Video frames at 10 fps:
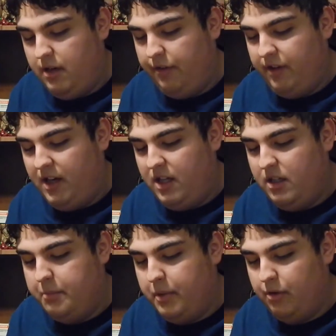it is on
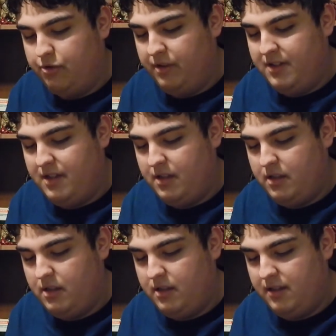a ball joint.
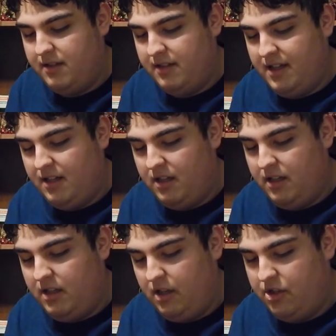It's not on a
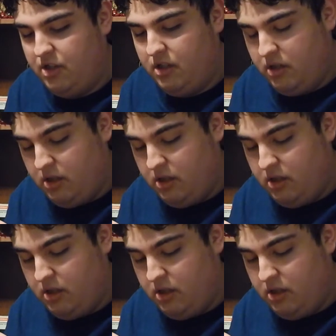hinge.